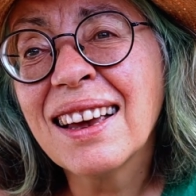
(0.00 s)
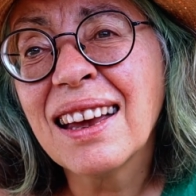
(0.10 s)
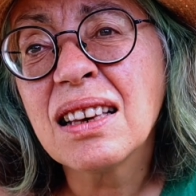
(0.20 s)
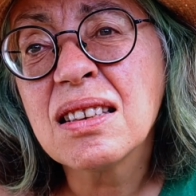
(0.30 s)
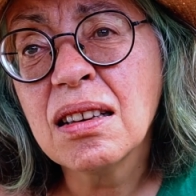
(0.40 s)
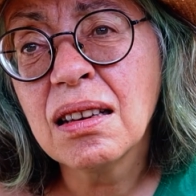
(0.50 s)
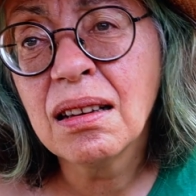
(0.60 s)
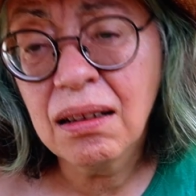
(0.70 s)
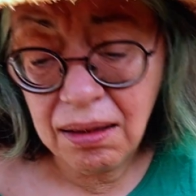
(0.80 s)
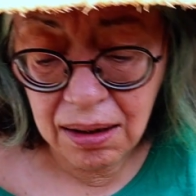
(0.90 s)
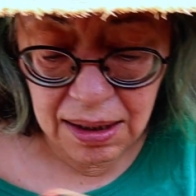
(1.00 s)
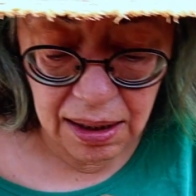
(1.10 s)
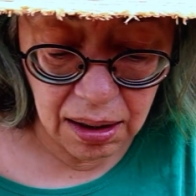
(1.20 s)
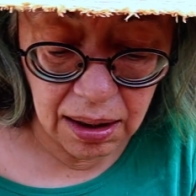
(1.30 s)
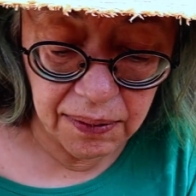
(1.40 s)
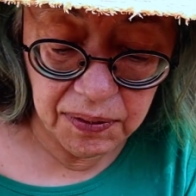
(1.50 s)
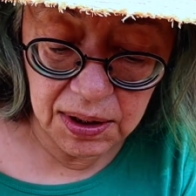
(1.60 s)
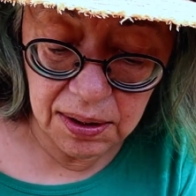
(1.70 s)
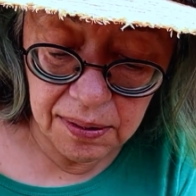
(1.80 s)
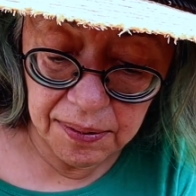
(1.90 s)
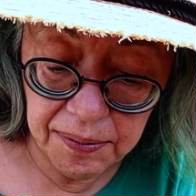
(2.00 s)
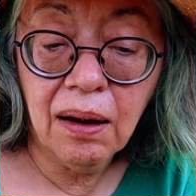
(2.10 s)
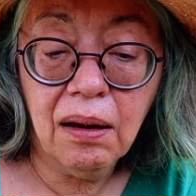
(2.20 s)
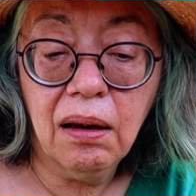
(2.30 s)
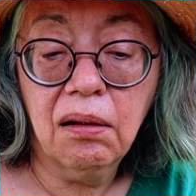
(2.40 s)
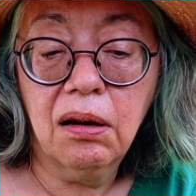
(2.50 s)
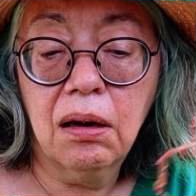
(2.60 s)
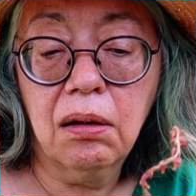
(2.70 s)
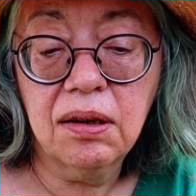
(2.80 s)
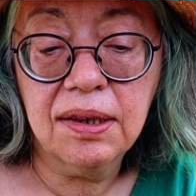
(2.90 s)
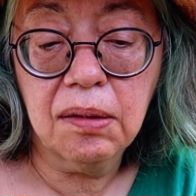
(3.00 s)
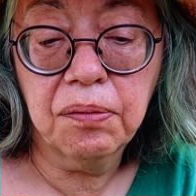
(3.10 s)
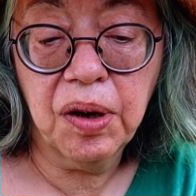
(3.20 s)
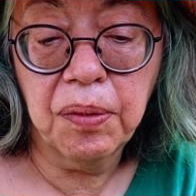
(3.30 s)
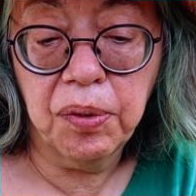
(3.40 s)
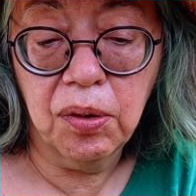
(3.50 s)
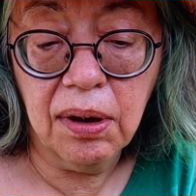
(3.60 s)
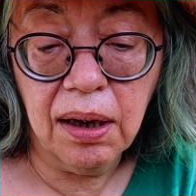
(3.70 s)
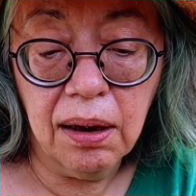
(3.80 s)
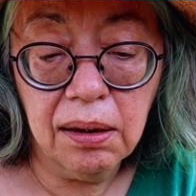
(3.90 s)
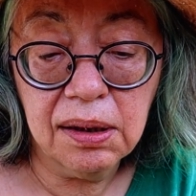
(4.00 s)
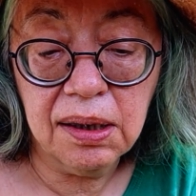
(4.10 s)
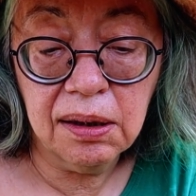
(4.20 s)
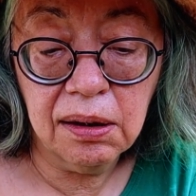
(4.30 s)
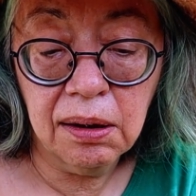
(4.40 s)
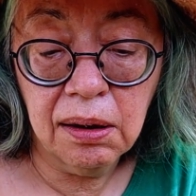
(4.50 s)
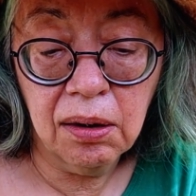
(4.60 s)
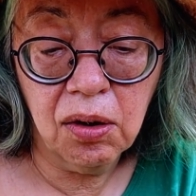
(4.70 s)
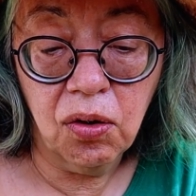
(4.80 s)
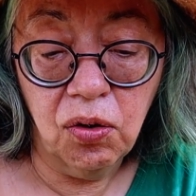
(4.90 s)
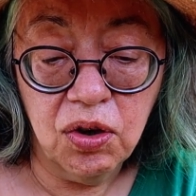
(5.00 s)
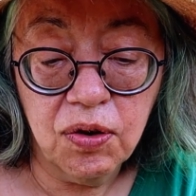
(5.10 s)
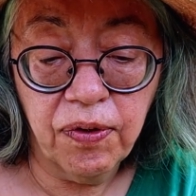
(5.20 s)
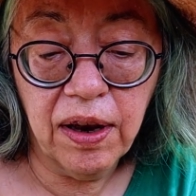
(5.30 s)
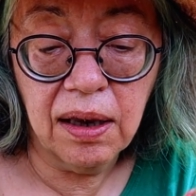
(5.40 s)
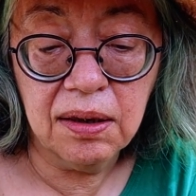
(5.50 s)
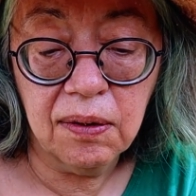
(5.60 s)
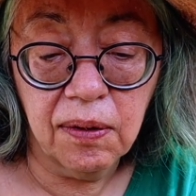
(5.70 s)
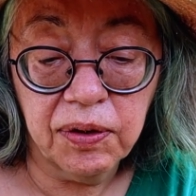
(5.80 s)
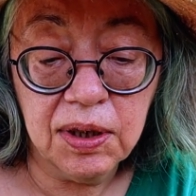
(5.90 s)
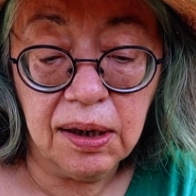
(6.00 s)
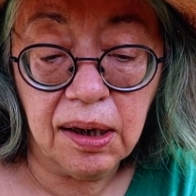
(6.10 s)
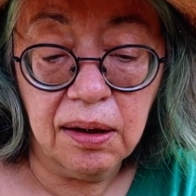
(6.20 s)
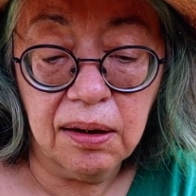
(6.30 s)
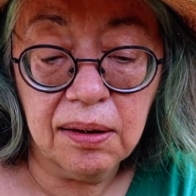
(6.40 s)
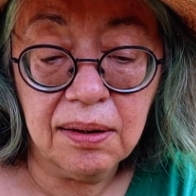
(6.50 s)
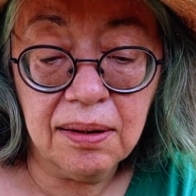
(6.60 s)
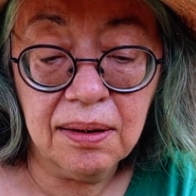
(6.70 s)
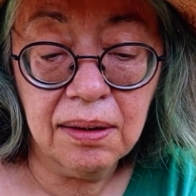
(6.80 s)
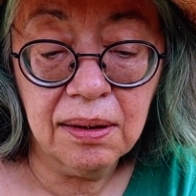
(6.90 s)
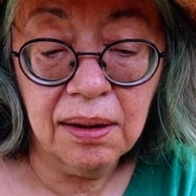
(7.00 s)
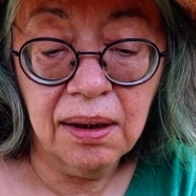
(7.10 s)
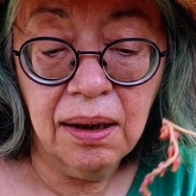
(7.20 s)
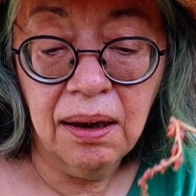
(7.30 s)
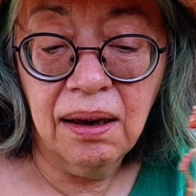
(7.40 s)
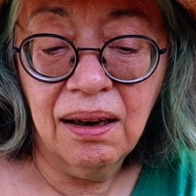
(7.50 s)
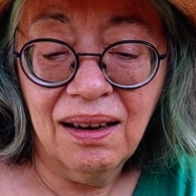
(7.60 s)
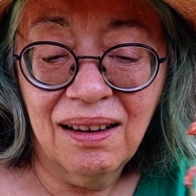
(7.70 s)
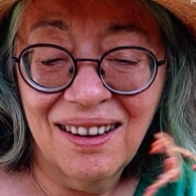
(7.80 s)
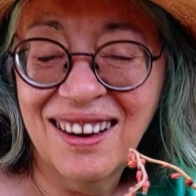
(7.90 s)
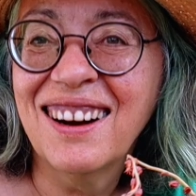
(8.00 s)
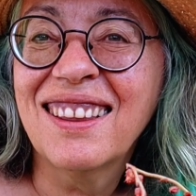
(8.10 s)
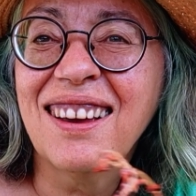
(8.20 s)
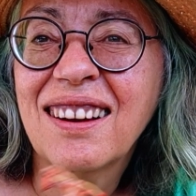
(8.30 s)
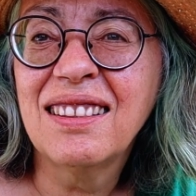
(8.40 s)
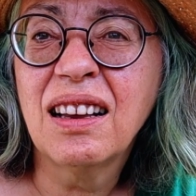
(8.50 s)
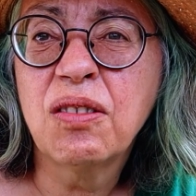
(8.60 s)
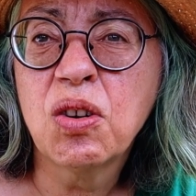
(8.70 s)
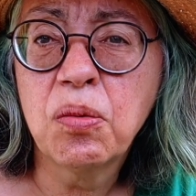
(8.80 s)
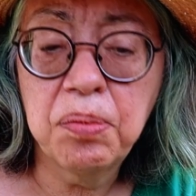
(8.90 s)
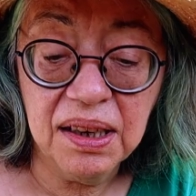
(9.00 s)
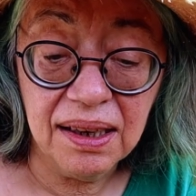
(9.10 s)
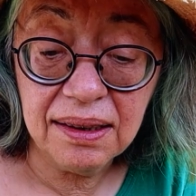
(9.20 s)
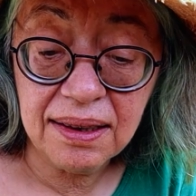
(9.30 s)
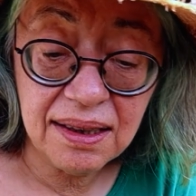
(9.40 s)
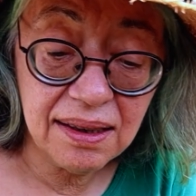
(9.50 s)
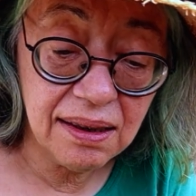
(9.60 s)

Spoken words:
get to the dead leaves. Now, I know some people aren't huge fans of succulents. I think I love all plants.